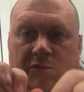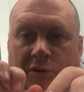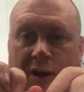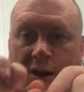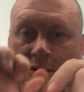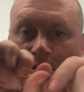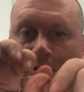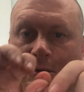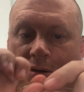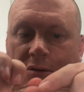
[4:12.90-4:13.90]
got our
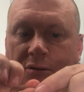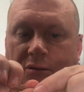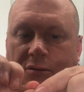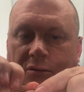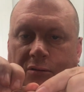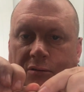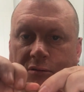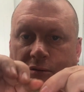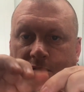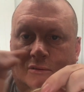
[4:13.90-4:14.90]
hook,
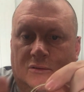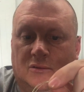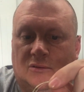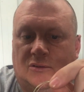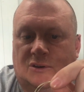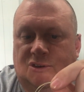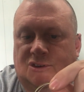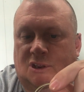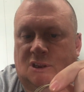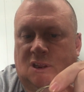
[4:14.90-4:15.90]
you can
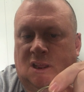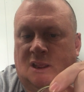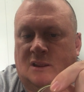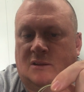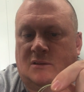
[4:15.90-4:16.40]
see there.